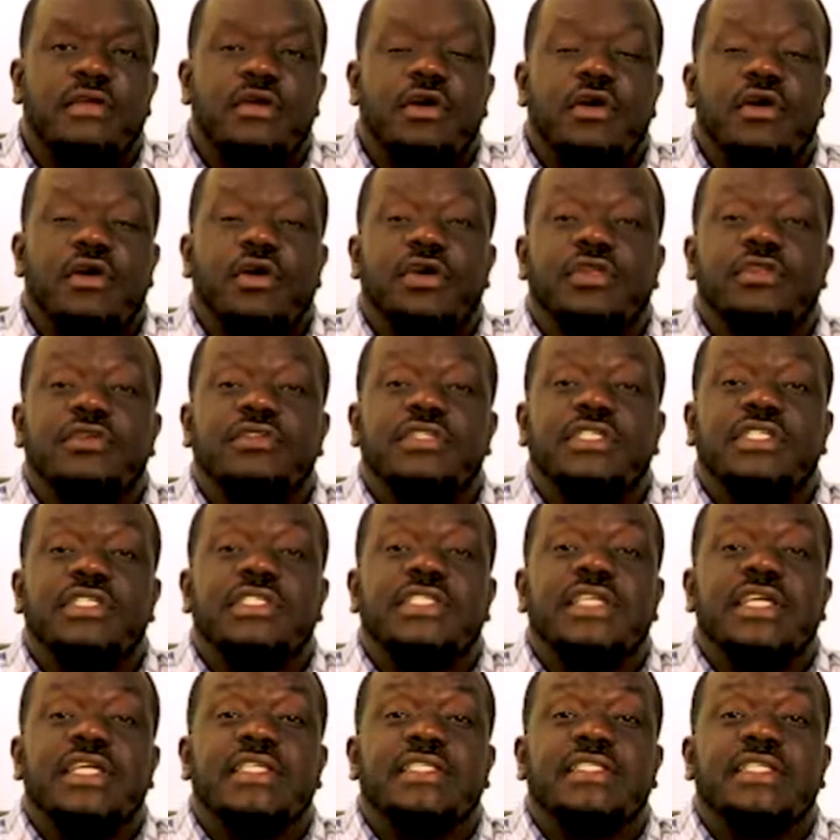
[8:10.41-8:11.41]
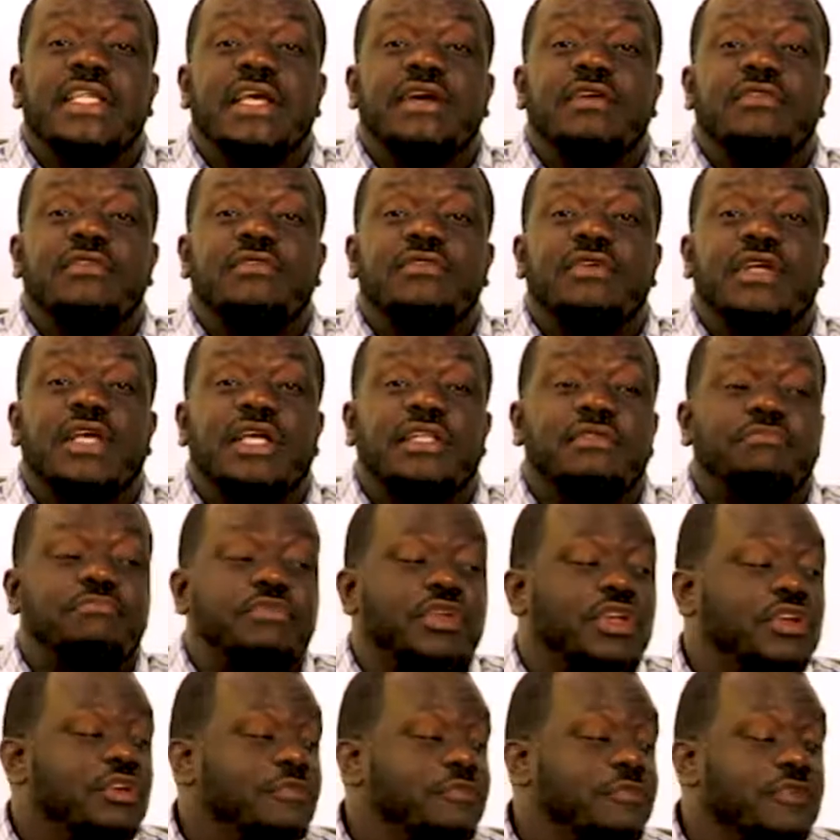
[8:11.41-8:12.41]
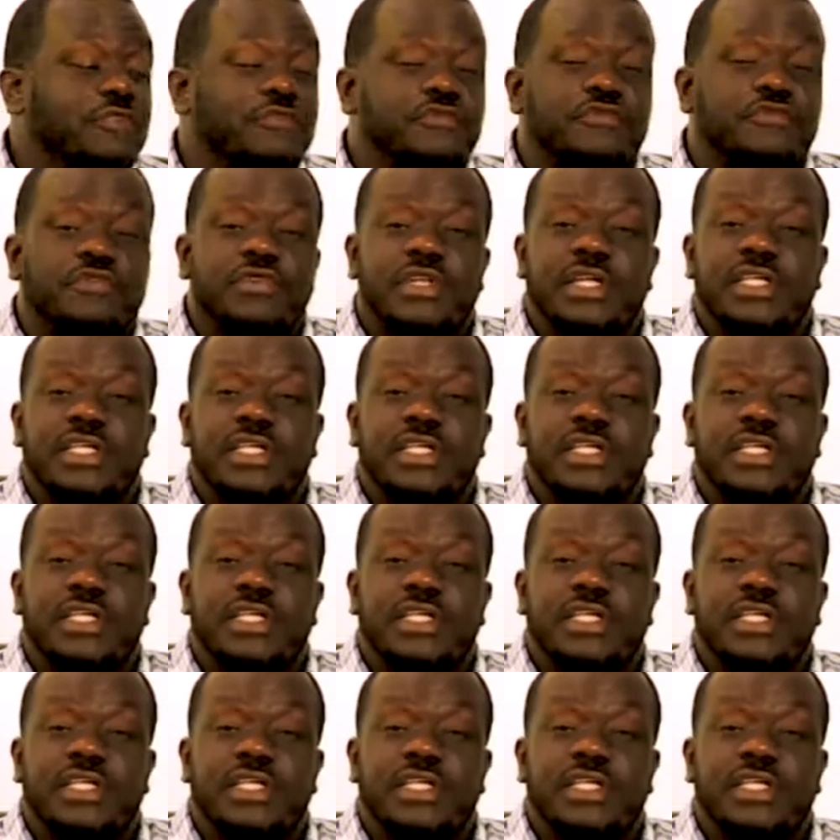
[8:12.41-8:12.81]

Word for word: Or you know, these days now you can pick up your phone